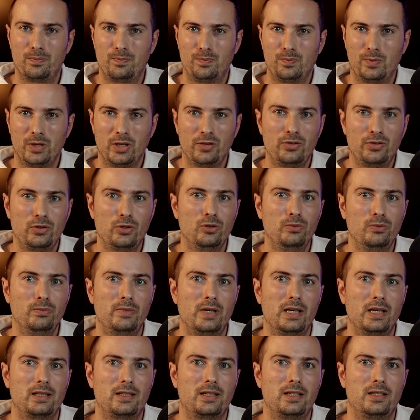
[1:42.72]
if you're
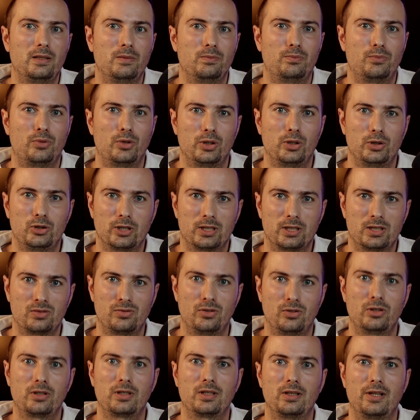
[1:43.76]
making projects
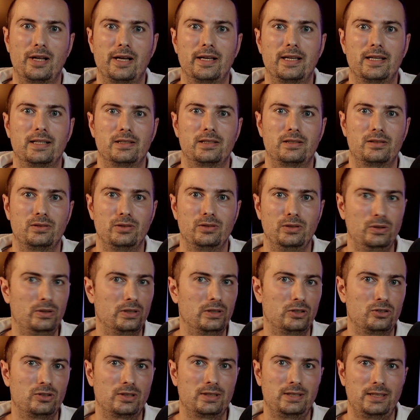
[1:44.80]
for clients, you
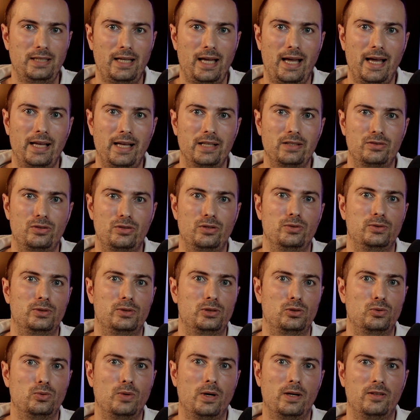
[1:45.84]
can just add those
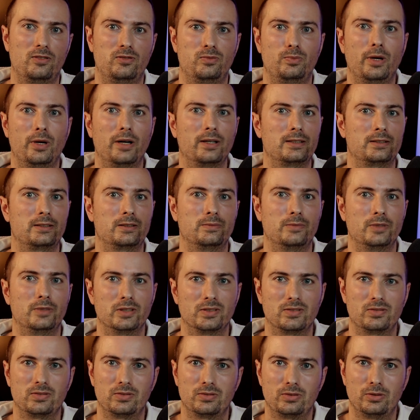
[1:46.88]
$12 a
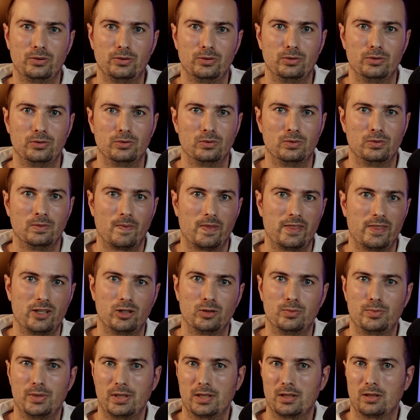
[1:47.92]
month to
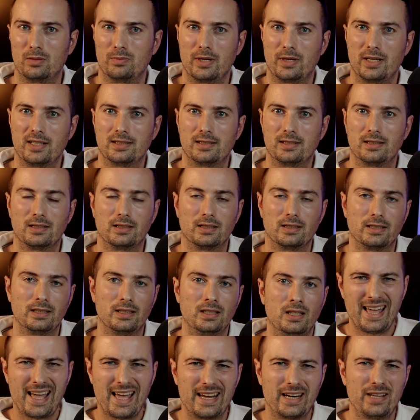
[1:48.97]
their bill, basically.
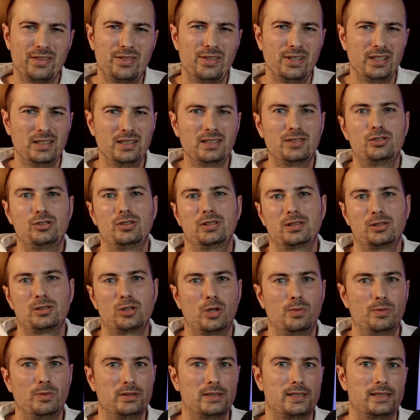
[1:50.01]
And I think it's just
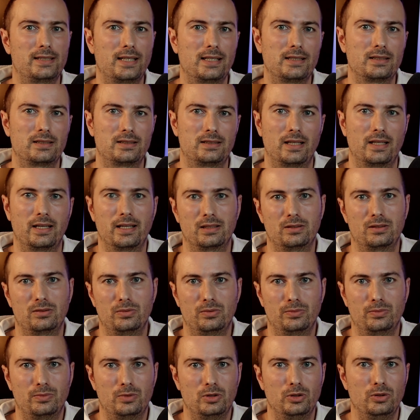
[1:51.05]
common sense that
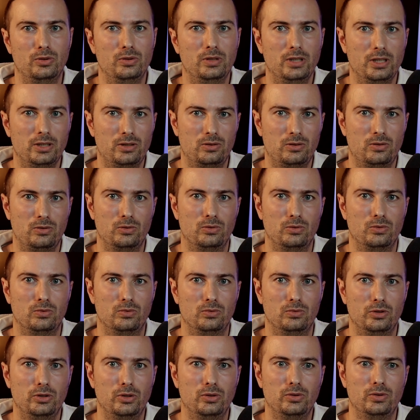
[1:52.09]
you need to
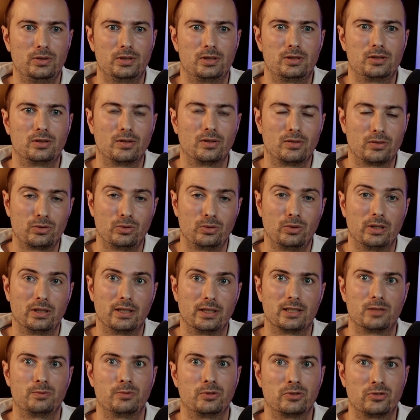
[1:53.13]
use software
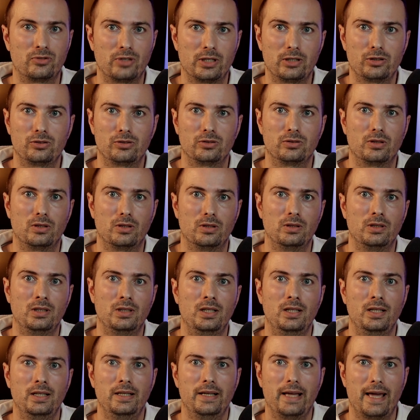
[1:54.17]
that's professional.
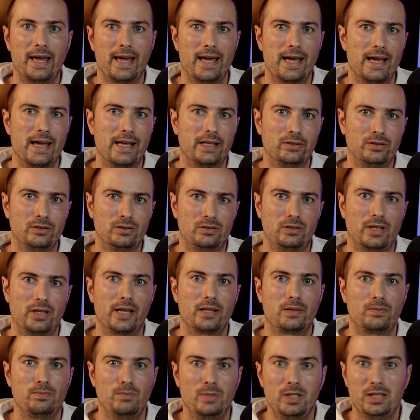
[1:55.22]
And
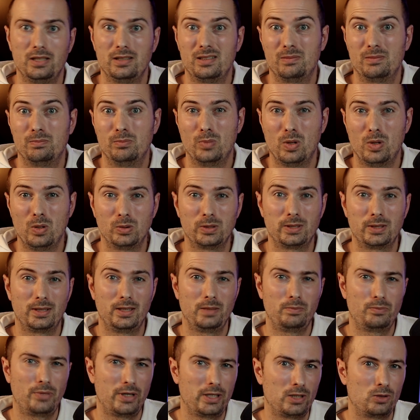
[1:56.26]
that means
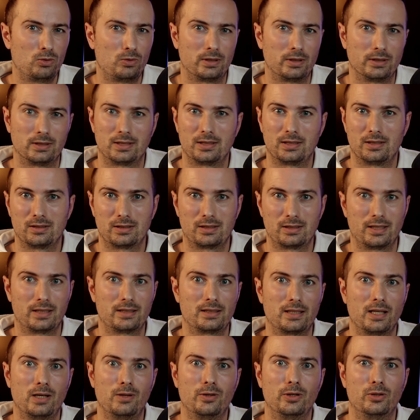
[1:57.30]
mostly paid ones, because
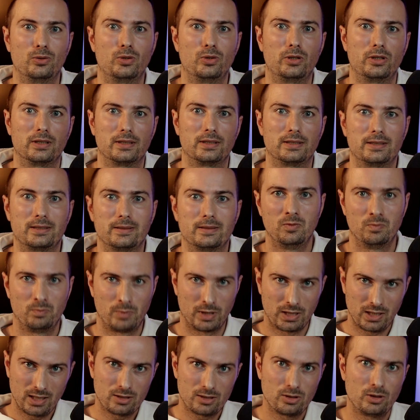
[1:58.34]
that's how it works.
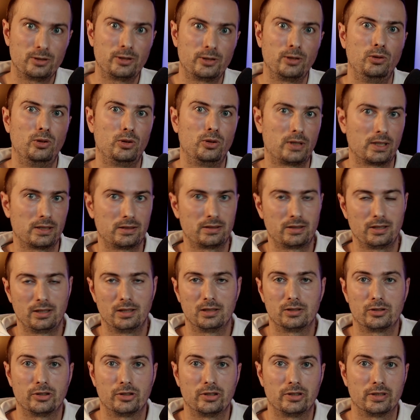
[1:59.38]
But let's also look at the
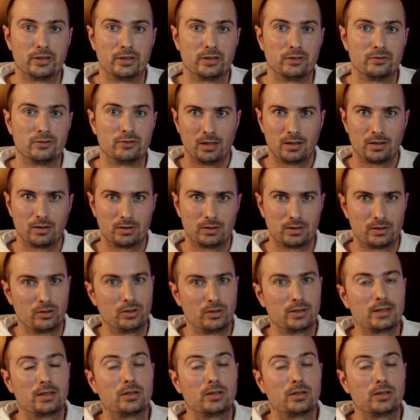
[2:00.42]
alternative, because there's